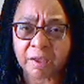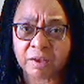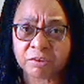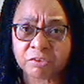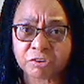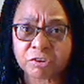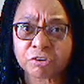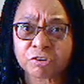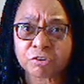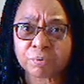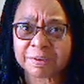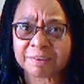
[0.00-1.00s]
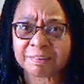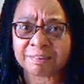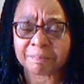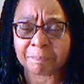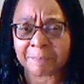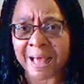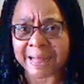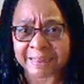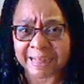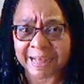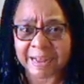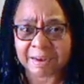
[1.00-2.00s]
church was back
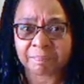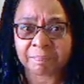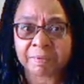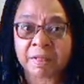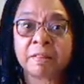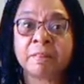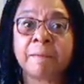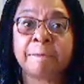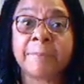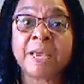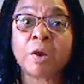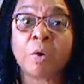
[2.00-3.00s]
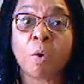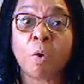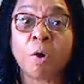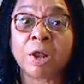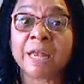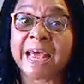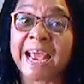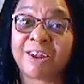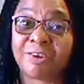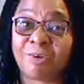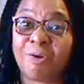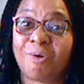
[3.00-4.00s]
then the be all
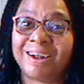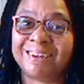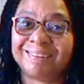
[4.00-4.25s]
and all.